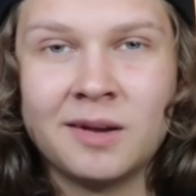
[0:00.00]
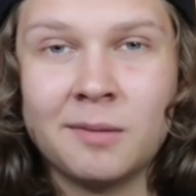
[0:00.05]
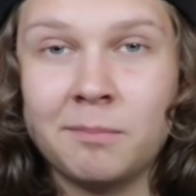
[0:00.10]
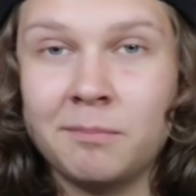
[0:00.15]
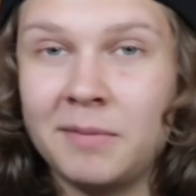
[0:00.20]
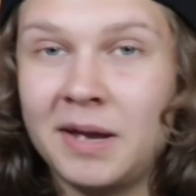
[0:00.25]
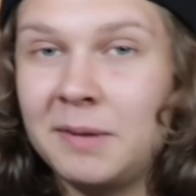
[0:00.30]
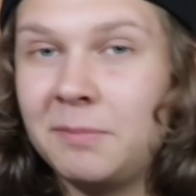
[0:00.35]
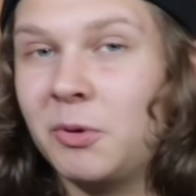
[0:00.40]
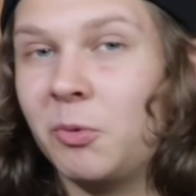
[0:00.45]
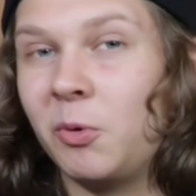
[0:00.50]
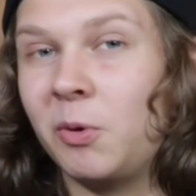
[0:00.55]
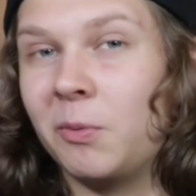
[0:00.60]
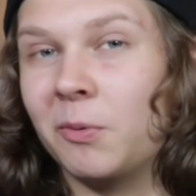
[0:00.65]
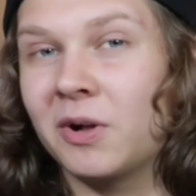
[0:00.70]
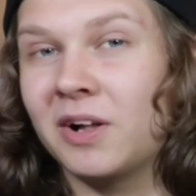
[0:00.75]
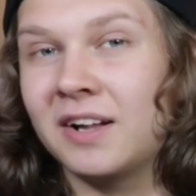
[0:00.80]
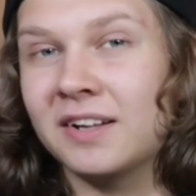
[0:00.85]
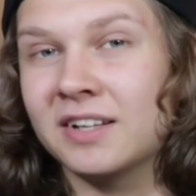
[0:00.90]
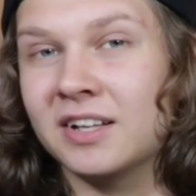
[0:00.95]
Maybe we
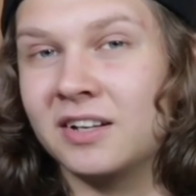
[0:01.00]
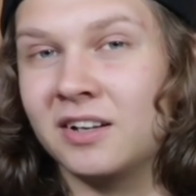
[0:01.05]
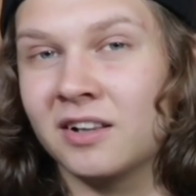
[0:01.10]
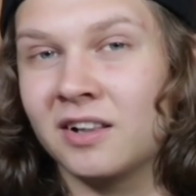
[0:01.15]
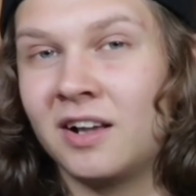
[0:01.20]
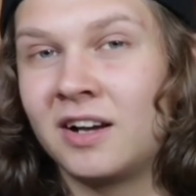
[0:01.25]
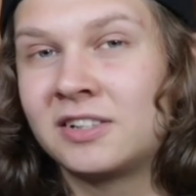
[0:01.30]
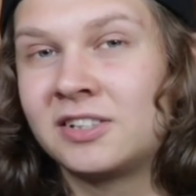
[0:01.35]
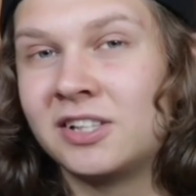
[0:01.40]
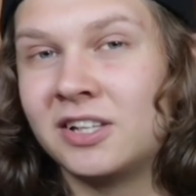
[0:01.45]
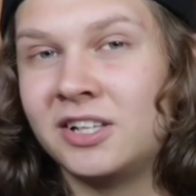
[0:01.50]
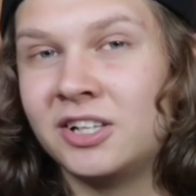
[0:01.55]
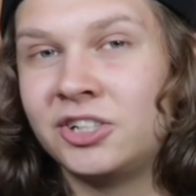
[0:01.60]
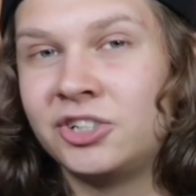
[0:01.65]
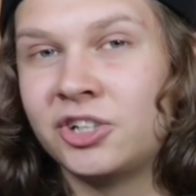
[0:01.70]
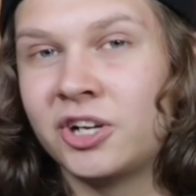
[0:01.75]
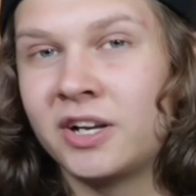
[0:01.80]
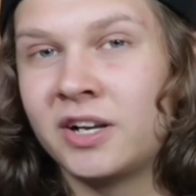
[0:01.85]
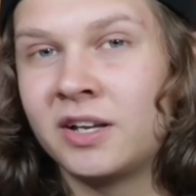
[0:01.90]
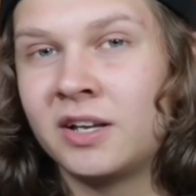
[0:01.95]
will on the deluxe
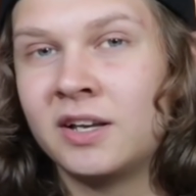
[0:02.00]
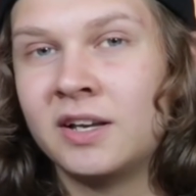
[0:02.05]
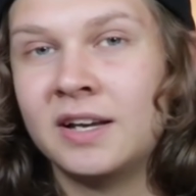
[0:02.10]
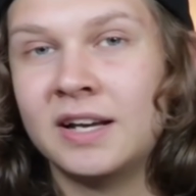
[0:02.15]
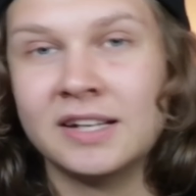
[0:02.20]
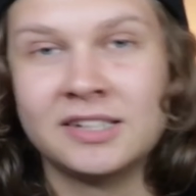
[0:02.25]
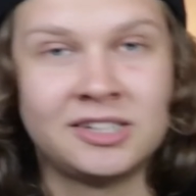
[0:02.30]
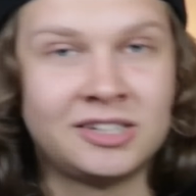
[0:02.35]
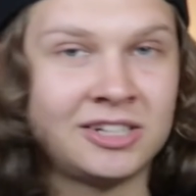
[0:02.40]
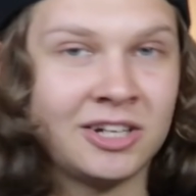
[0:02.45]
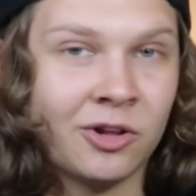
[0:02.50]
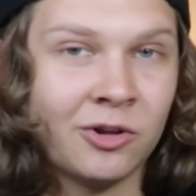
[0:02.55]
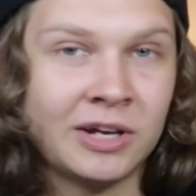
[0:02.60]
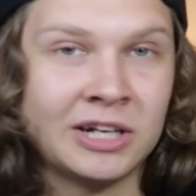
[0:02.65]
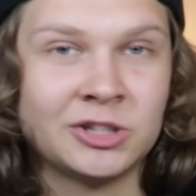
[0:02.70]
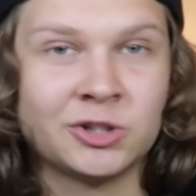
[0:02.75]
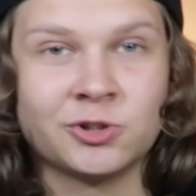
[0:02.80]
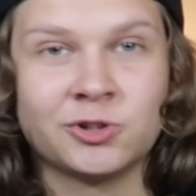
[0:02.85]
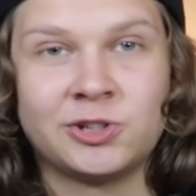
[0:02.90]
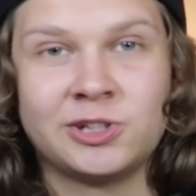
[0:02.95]
edition. It's still
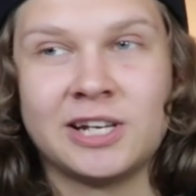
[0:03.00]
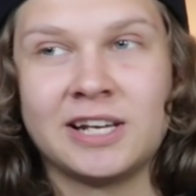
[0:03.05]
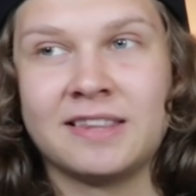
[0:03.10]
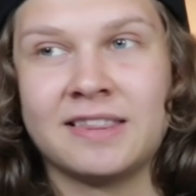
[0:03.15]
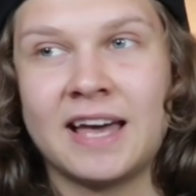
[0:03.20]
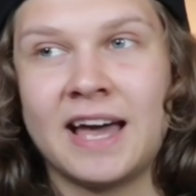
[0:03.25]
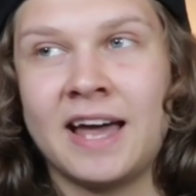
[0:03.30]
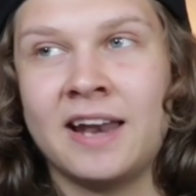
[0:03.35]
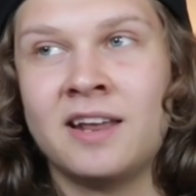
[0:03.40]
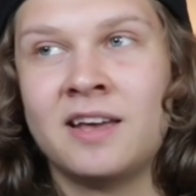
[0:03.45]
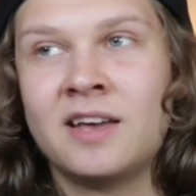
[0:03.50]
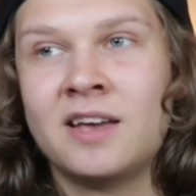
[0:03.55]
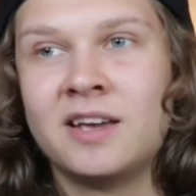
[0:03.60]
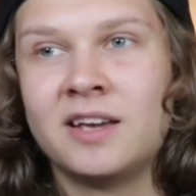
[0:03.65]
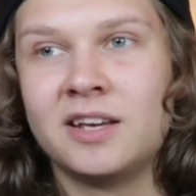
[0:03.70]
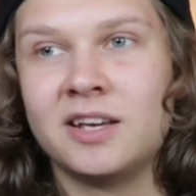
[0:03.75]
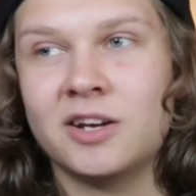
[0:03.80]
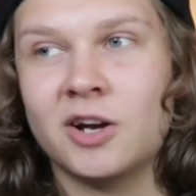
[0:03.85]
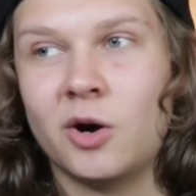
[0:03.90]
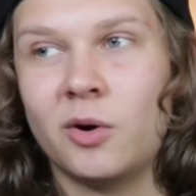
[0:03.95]
interesting that,
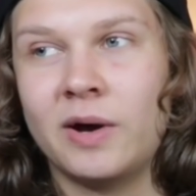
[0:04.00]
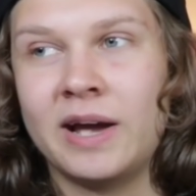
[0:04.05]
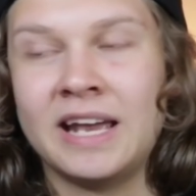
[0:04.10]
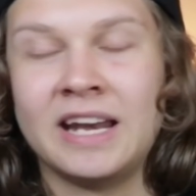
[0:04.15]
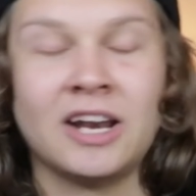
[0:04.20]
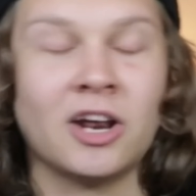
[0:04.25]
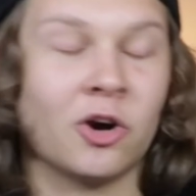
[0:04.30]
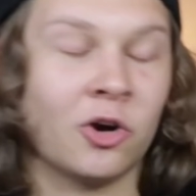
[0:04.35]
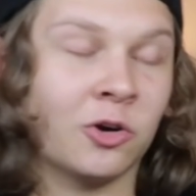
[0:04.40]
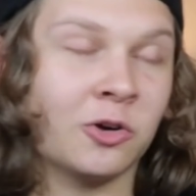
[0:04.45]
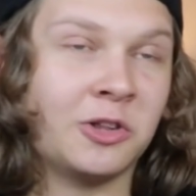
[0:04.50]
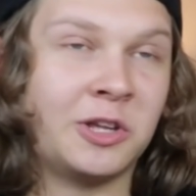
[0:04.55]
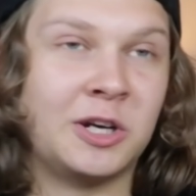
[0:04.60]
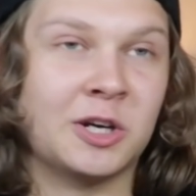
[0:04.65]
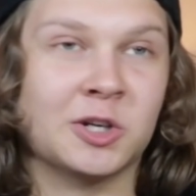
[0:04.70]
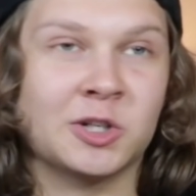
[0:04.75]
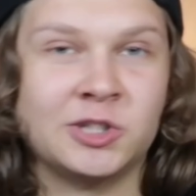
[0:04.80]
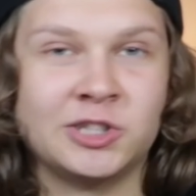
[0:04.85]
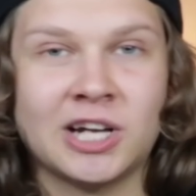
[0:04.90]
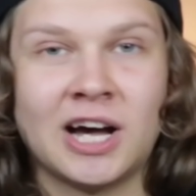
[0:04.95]
you know, an
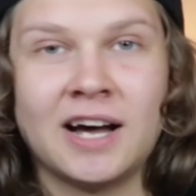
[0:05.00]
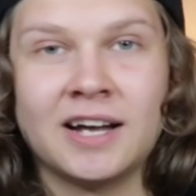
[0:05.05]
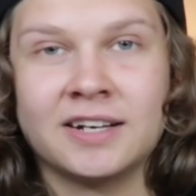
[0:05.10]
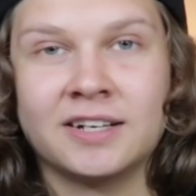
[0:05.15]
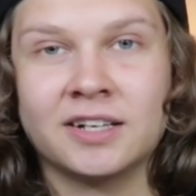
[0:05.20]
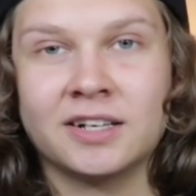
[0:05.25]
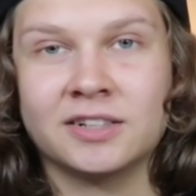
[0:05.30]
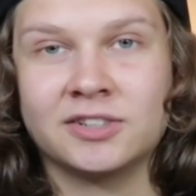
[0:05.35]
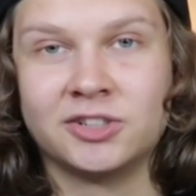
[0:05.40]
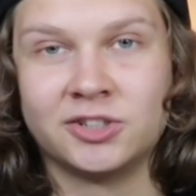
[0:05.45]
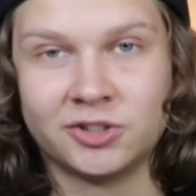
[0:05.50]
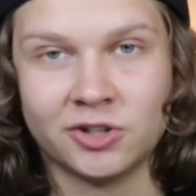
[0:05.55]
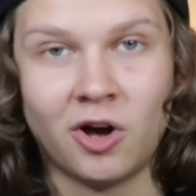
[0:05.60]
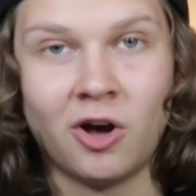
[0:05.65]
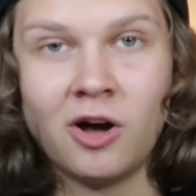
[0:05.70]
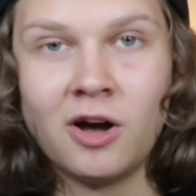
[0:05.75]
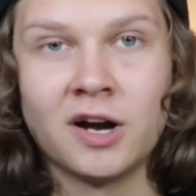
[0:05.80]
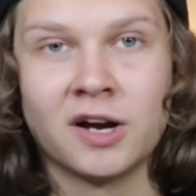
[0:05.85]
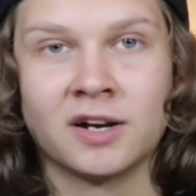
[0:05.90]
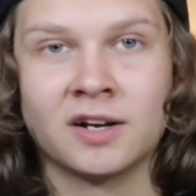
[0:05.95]
earlier Donda
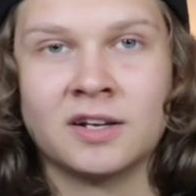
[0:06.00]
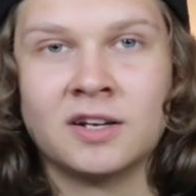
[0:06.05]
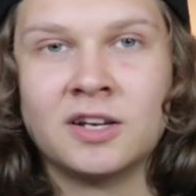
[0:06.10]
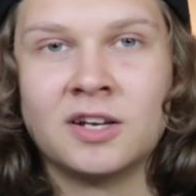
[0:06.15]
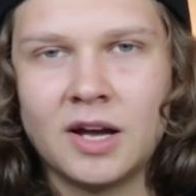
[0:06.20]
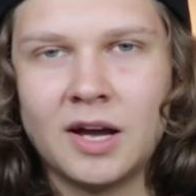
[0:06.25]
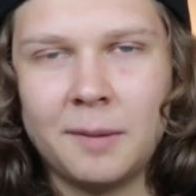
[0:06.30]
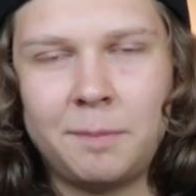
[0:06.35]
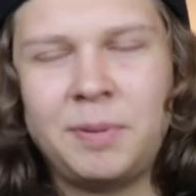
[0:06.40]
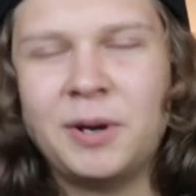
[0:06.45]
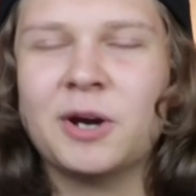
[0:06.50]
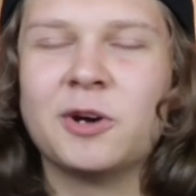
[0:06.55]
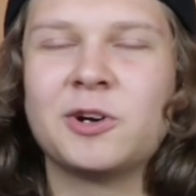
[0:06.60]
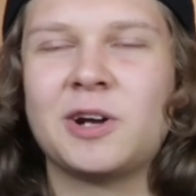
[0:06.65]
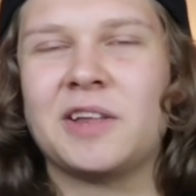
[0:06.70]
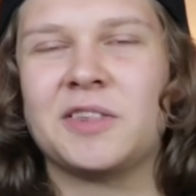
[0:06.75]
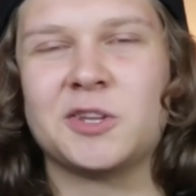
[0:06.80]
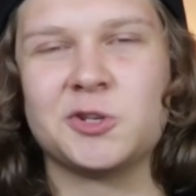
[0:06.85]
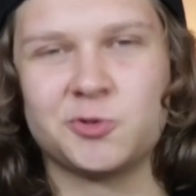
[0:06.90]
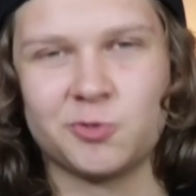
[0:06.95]
song appeared
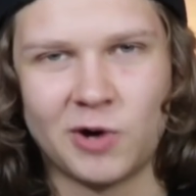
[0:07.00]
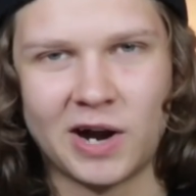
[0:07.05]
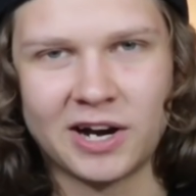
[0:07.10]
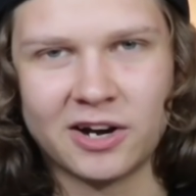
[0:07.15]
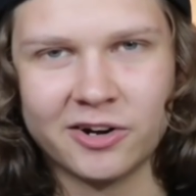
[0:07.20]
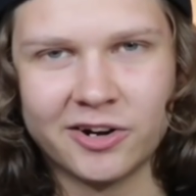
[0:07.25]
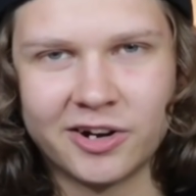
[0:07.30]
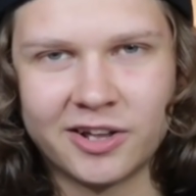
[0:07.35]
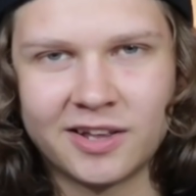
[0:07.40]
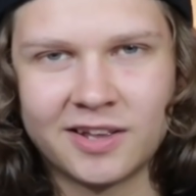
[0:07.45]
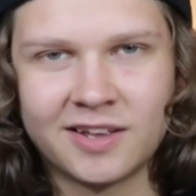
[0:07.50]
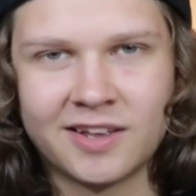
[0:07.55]
on this record.